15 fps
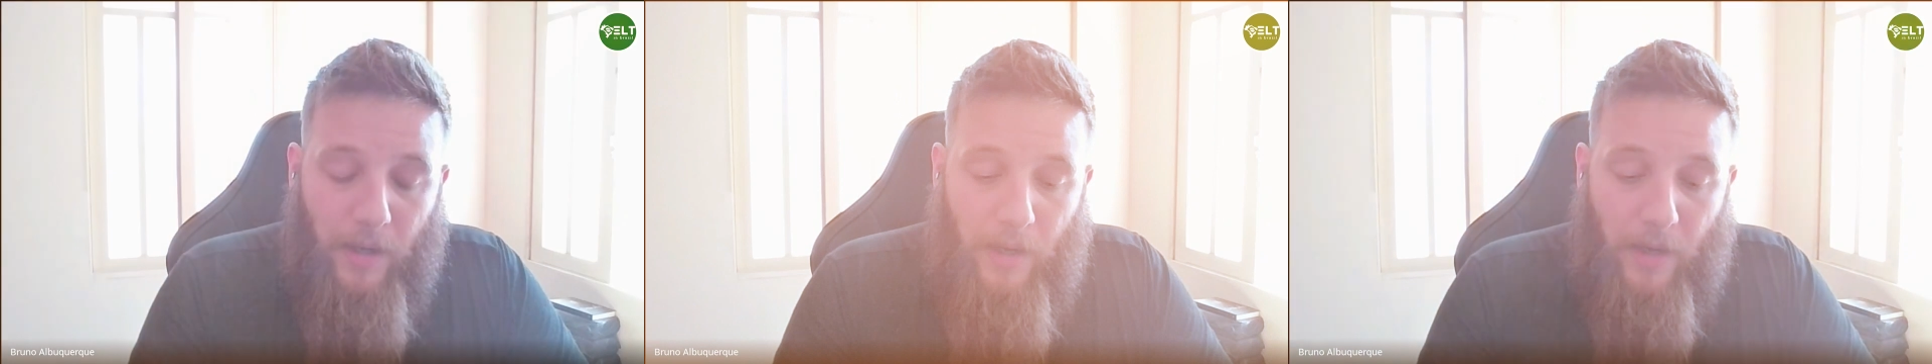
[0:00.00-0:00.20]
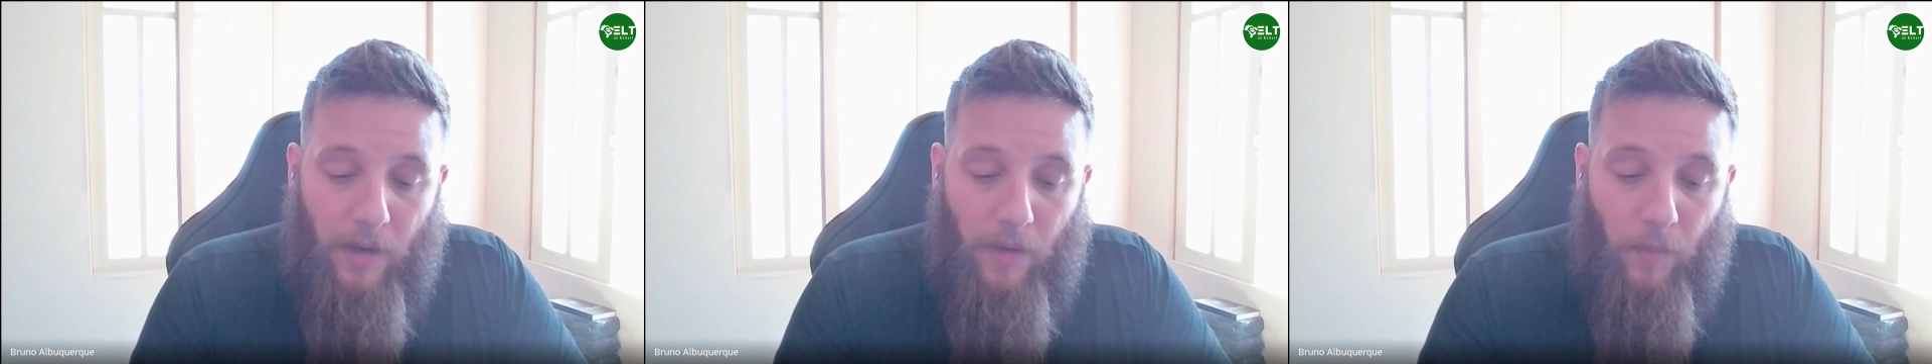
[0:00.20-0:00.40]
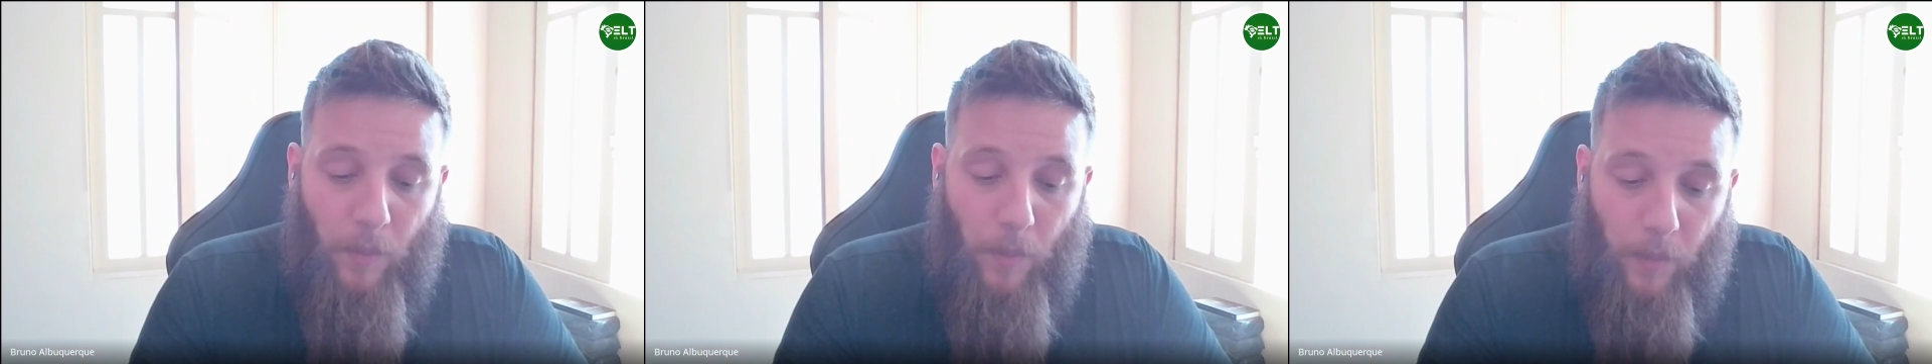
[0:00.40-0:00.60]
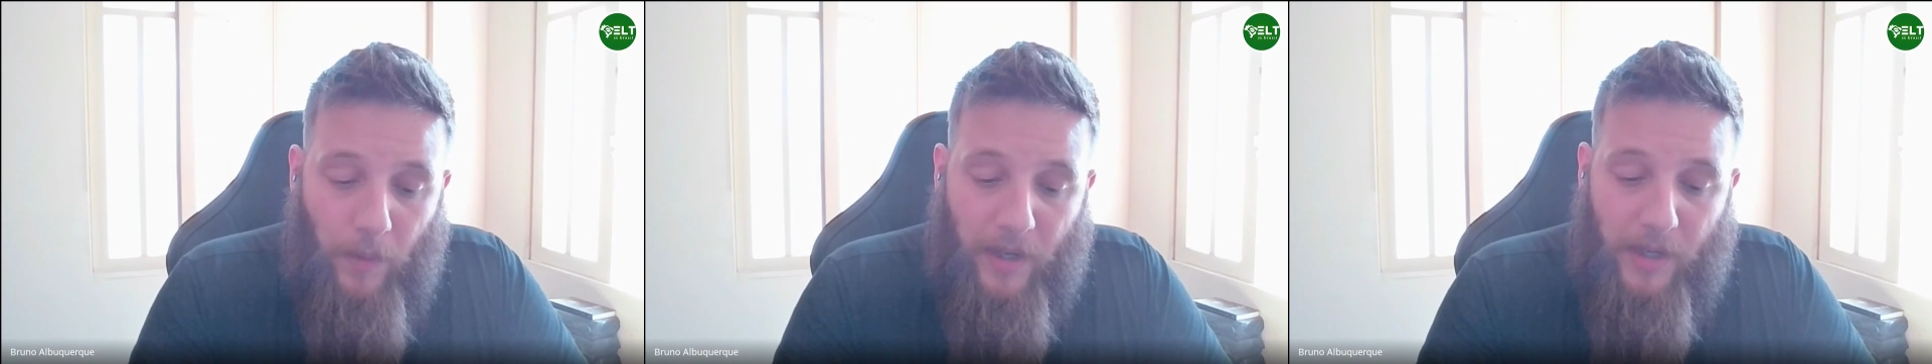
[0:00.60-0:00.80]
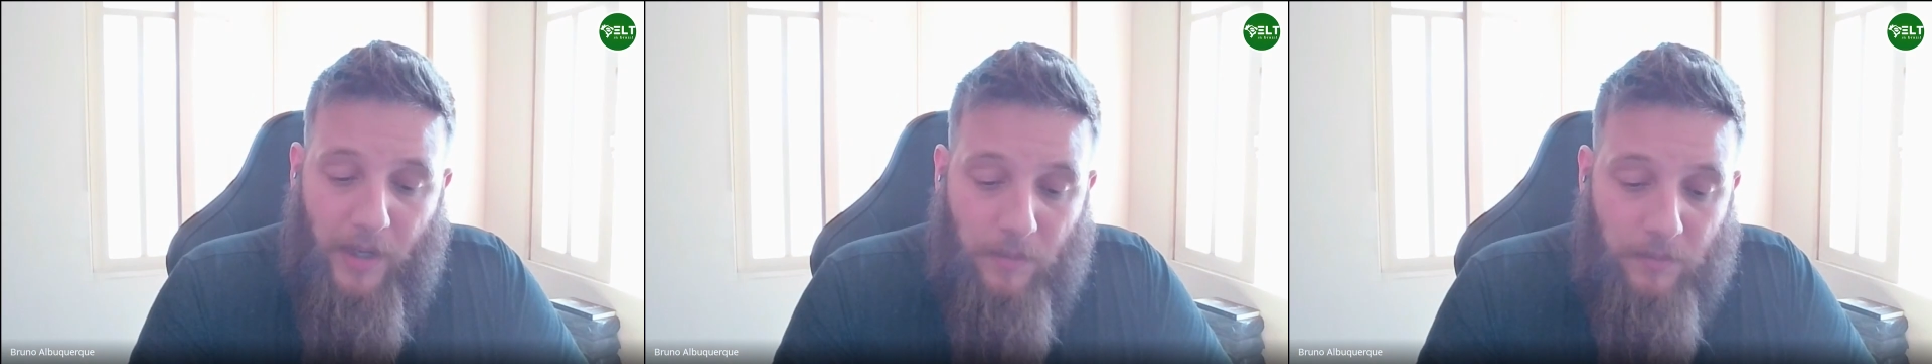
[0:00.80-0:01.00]

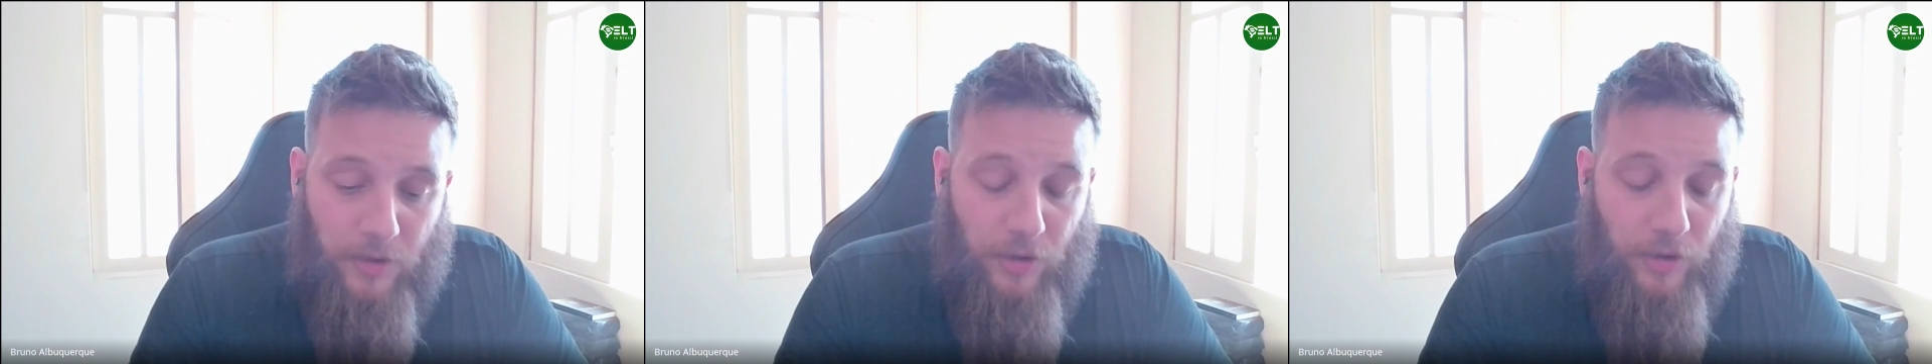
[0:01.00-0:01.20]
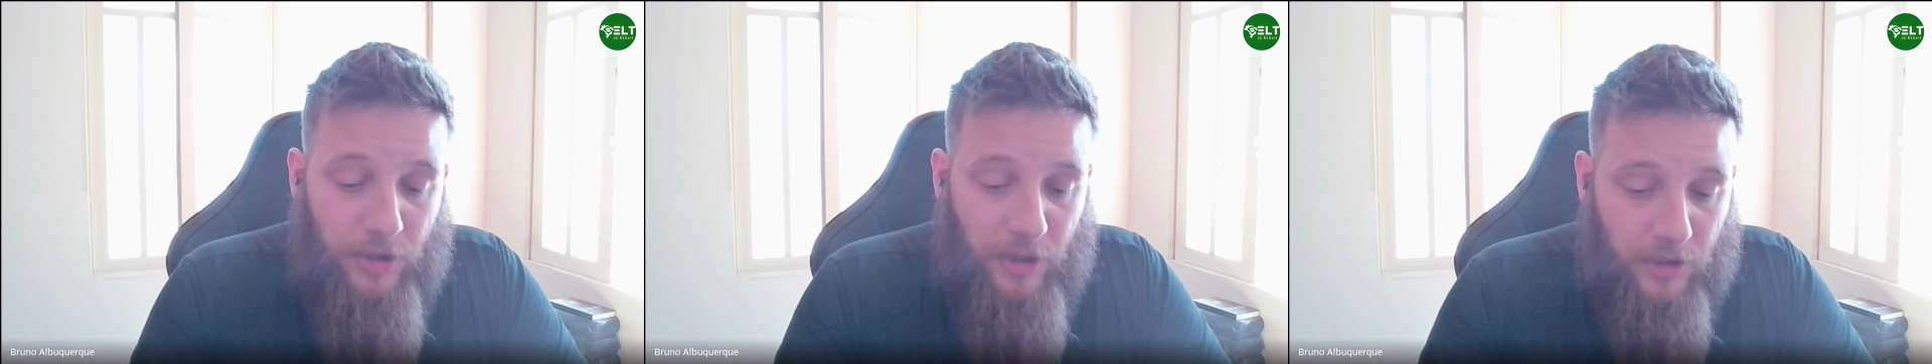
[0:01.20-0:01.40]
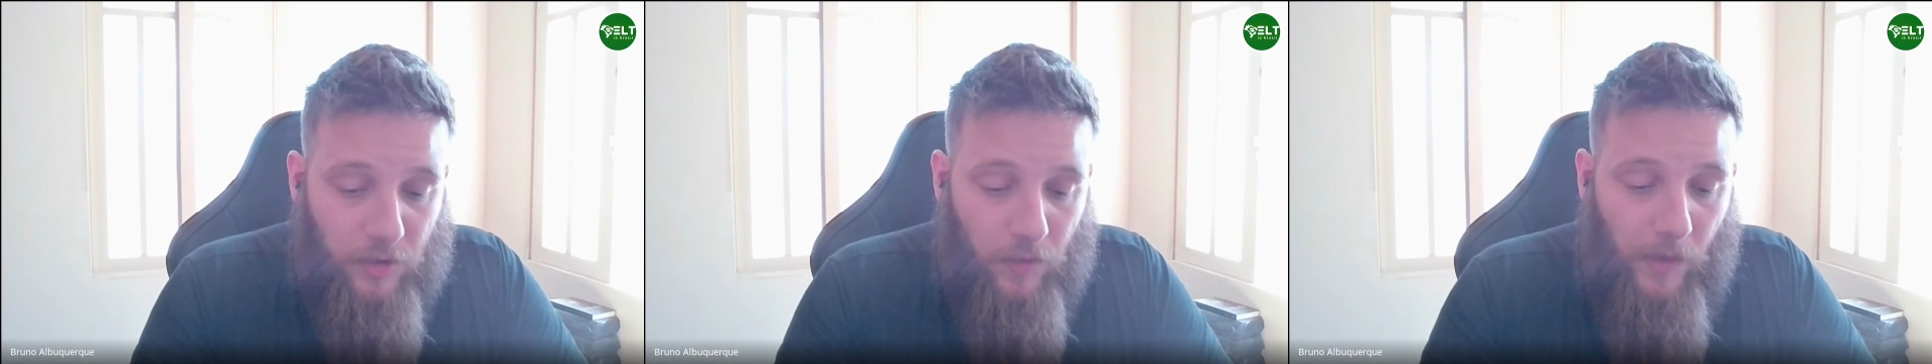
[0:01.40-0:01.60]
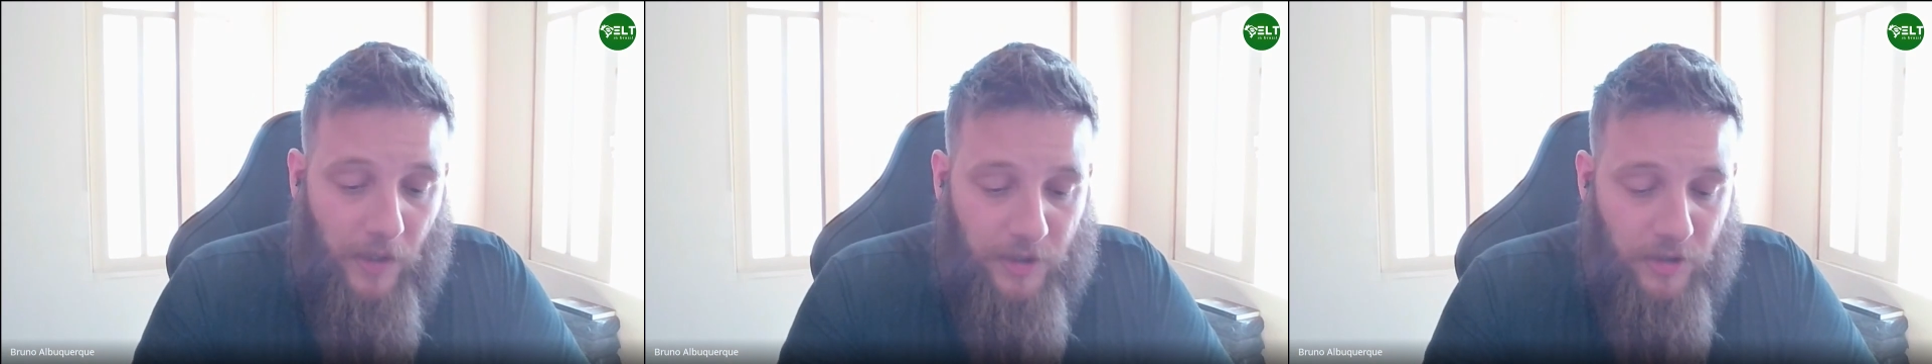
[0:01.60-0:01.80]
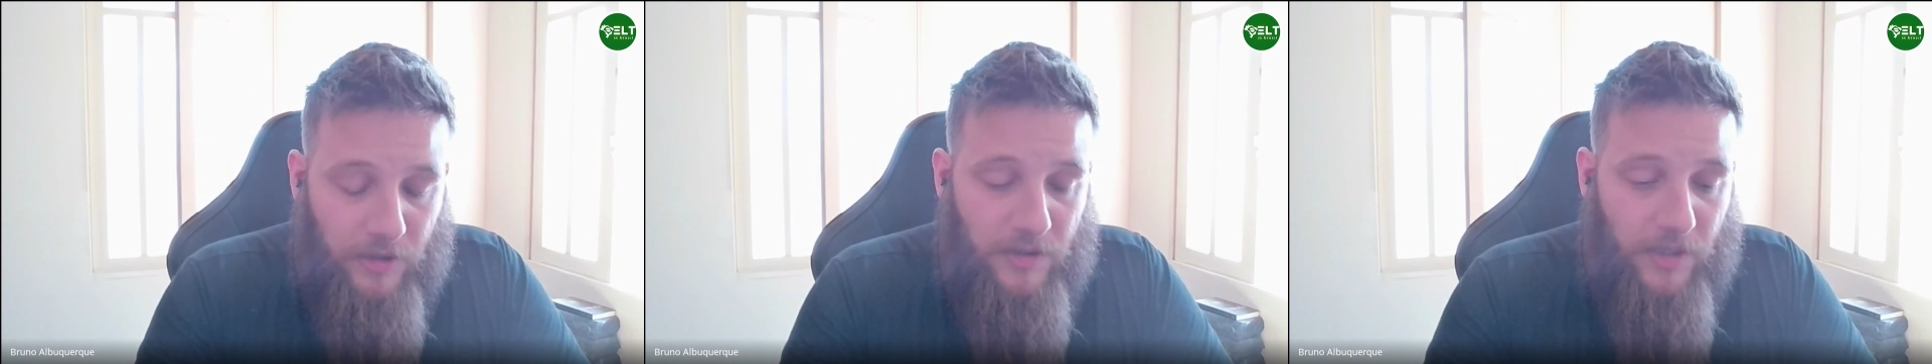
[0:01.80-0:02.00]
When it comes to gist
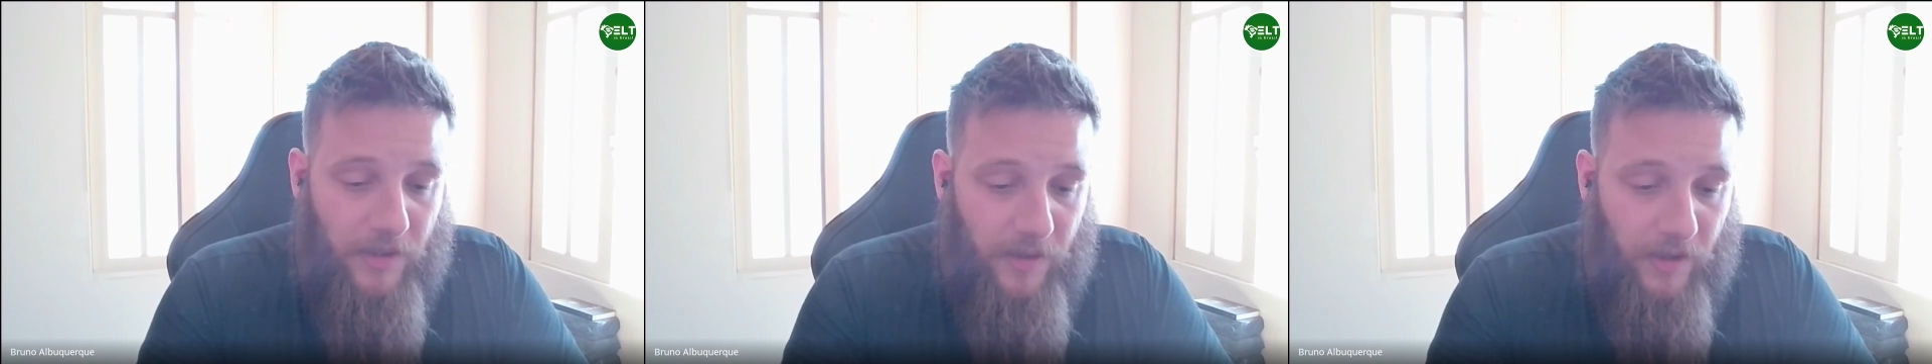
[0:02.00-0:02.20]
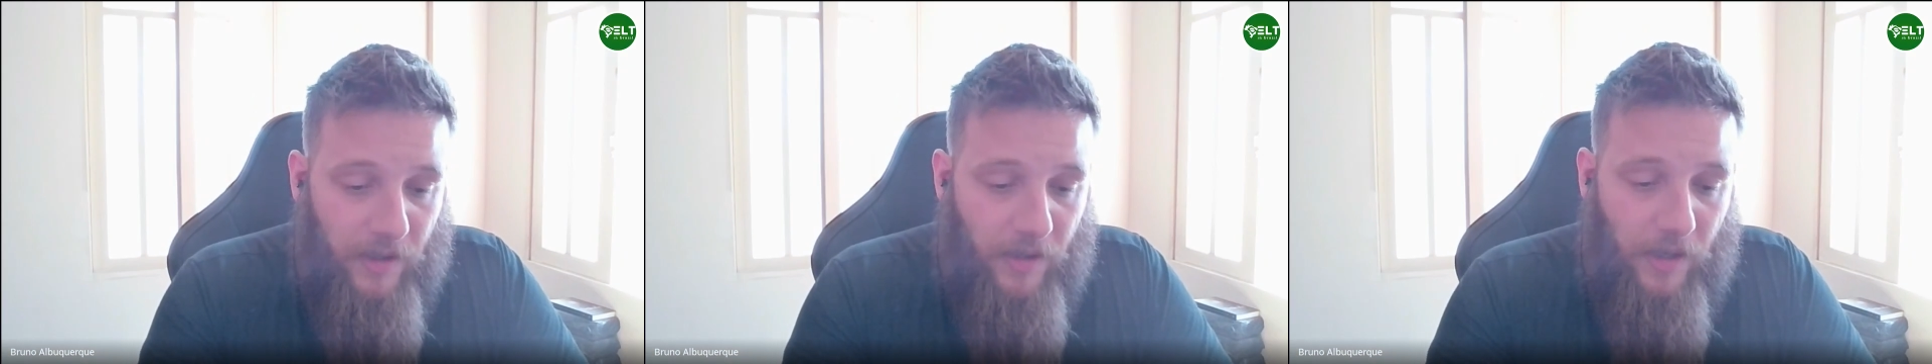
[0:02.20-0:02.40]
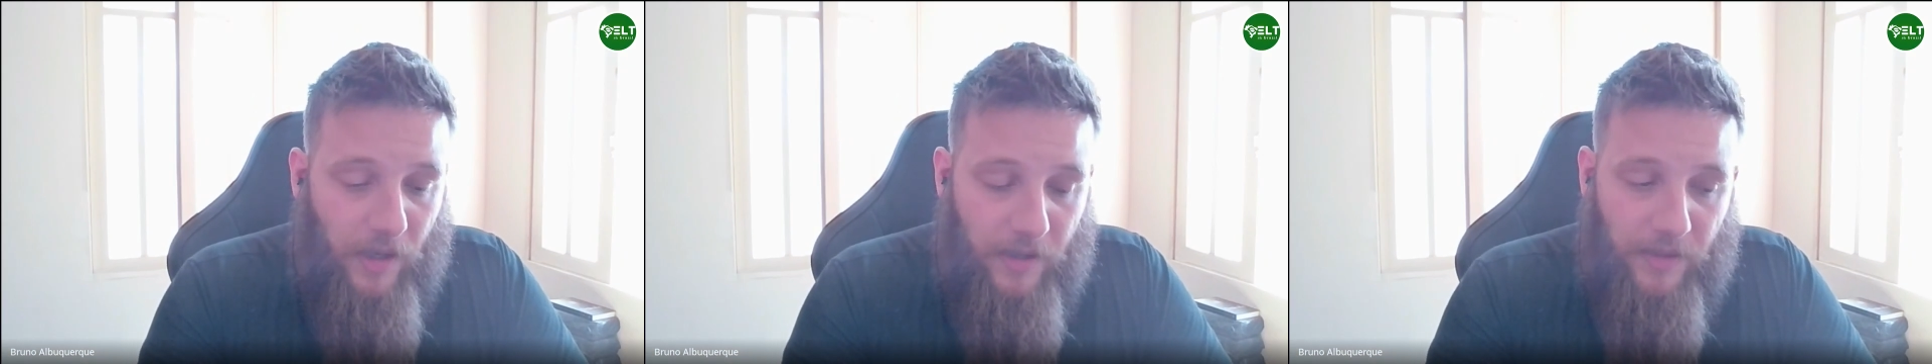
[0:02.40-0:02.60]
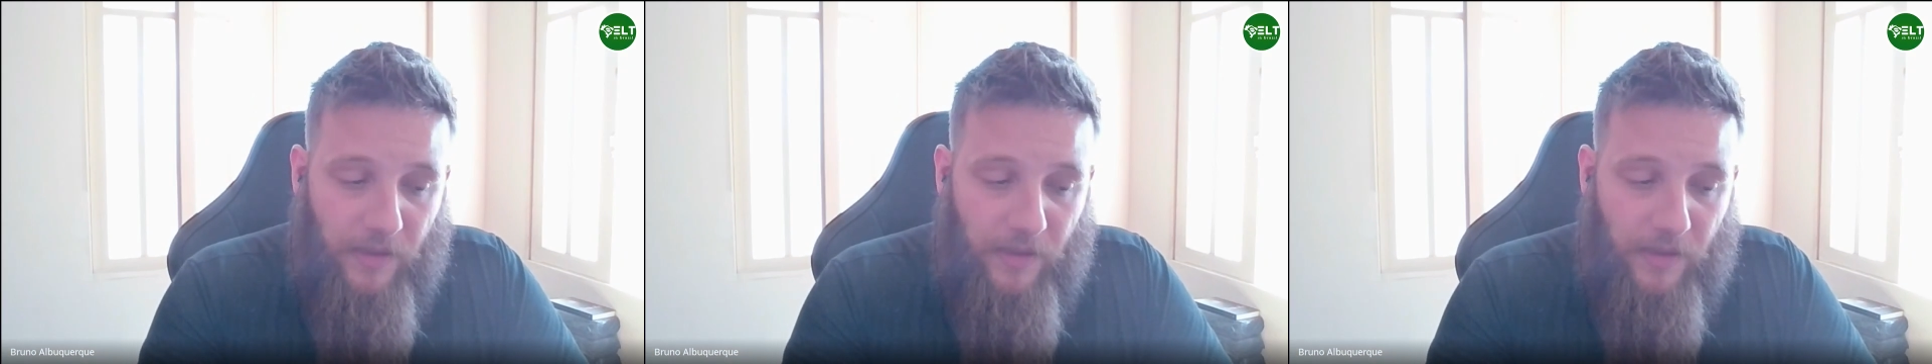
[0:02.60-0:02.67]
questions, I think